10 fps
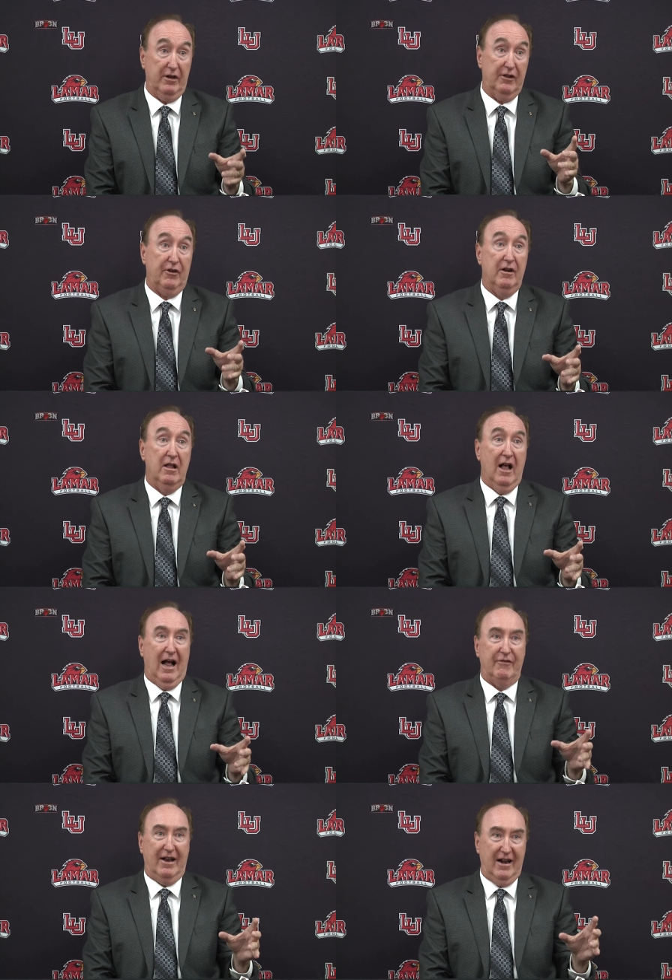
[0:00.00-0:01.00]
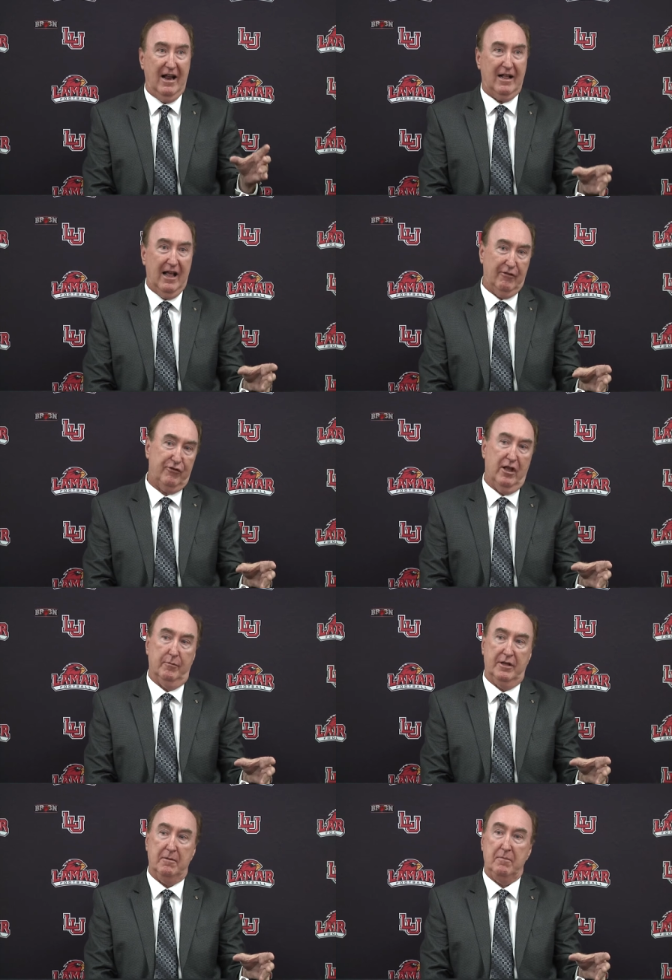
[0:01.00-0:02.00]
listen, I've had a lot of guys tell
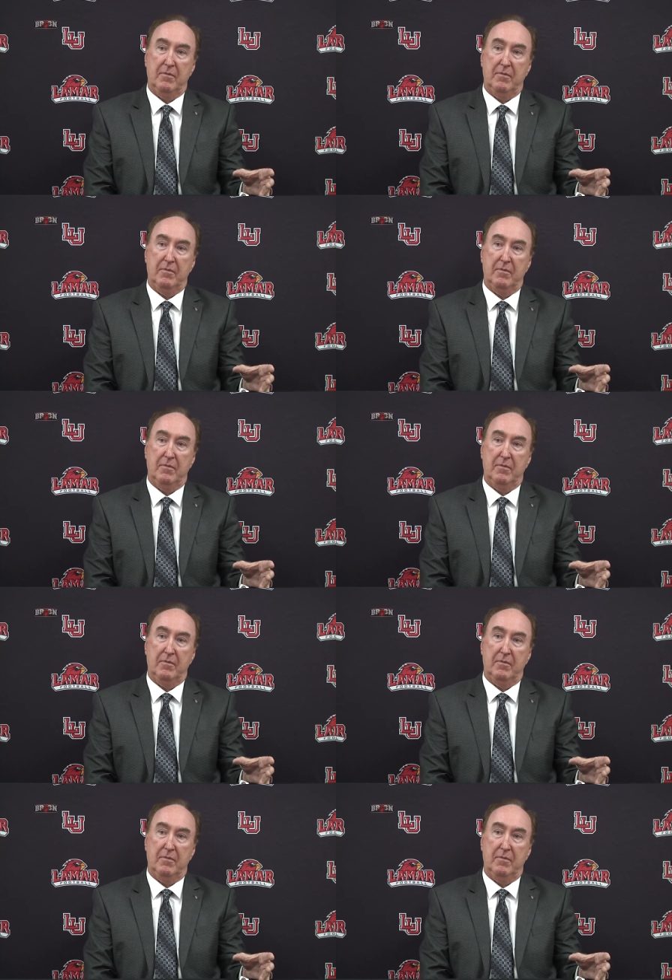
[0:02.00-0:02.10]
me